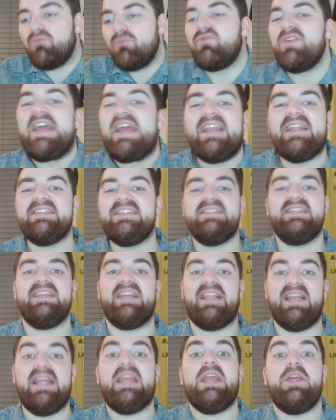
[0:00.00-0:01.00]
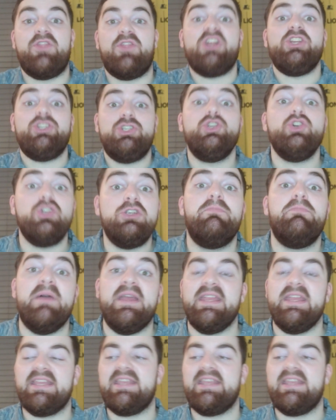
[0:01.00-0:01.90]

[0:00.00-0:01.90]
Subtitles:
realistically, they should be,